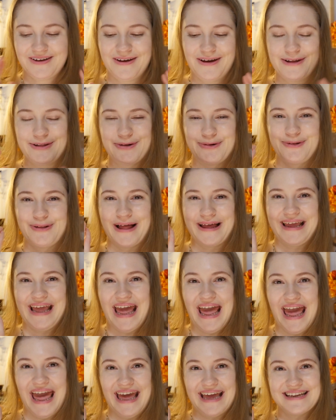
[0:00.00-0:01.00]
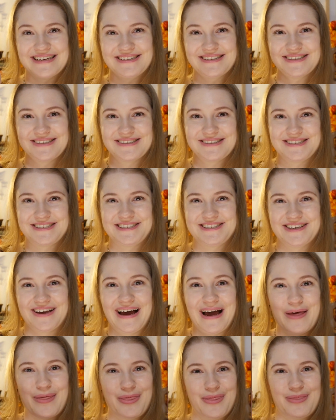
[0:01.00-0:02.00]
her little like hand
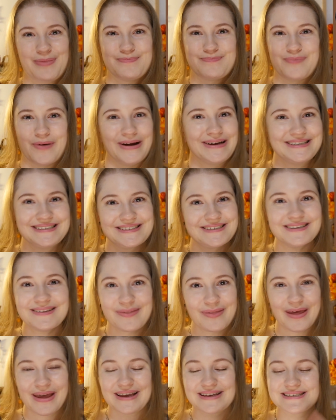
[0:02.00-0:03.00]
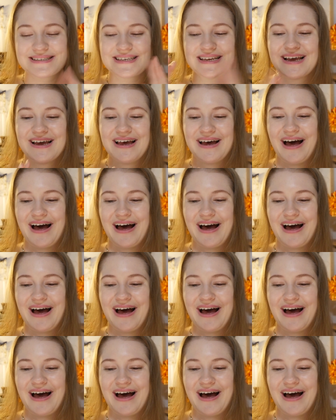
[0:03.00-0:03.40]
scythe bracelet things.